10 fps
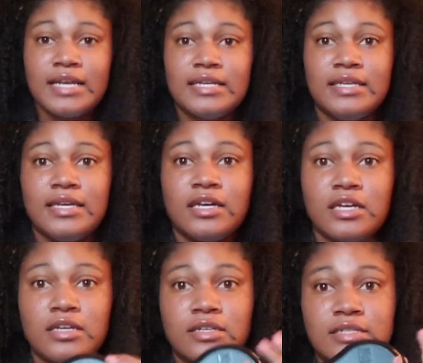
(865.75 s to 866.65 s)
get a
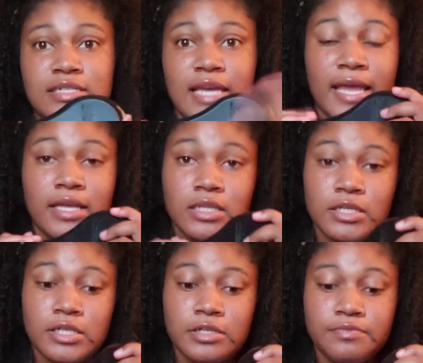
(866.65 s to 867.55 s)
good
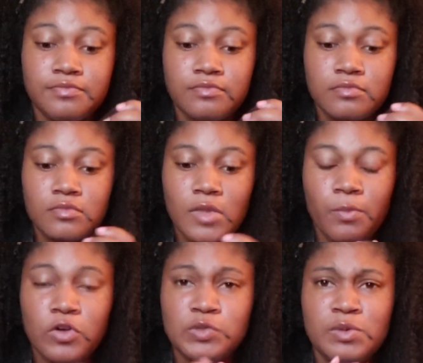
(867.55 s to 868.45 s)
detangler.
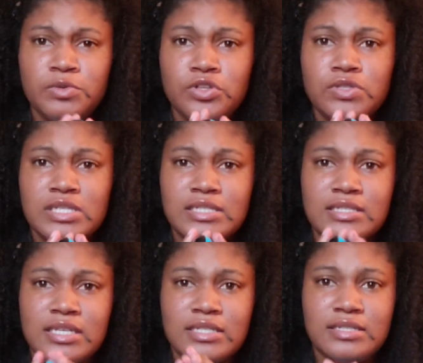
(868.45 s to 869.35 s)
Most people use
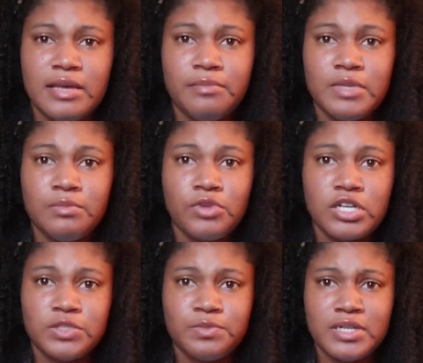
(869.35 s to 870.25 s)
a Denman
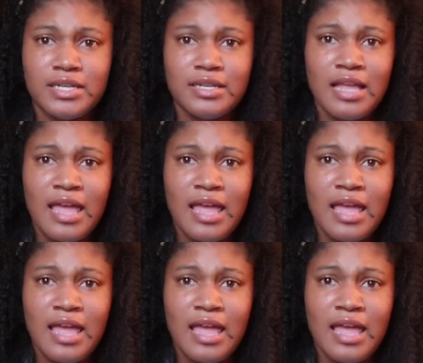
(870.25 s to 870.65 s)
brush, but